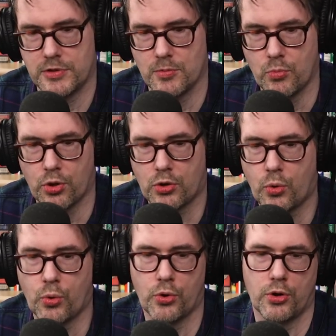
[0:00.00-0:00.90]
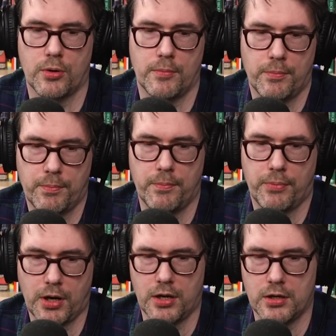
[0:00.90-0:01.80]
the more core
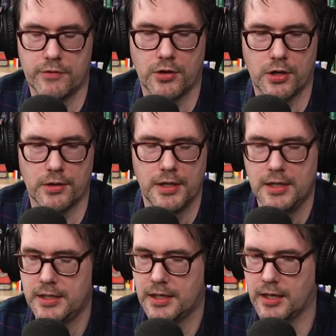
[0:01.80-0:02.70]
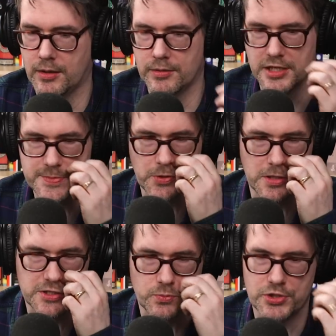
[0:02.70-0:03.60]
part of our Uh,
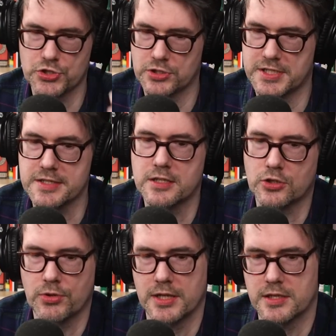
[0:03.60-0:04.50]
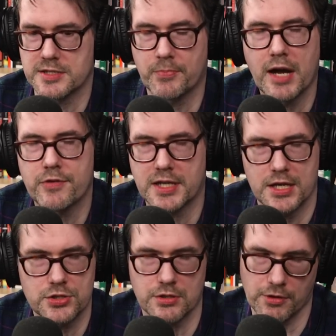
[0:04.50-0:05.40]
experience, which doesn't create this
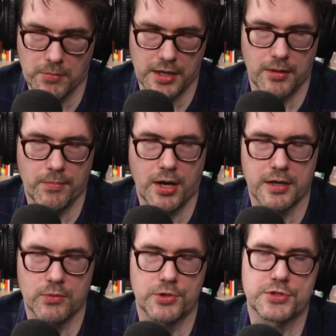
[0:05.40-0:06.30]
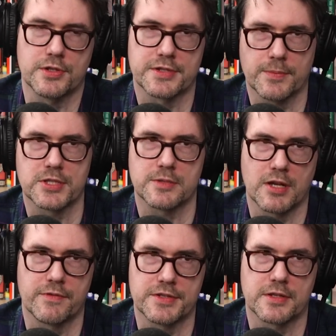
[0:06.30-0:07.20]
bifurcation of the mind and body, which the substance
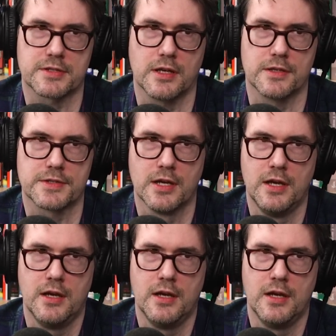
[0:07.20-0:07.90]
metaphysics does.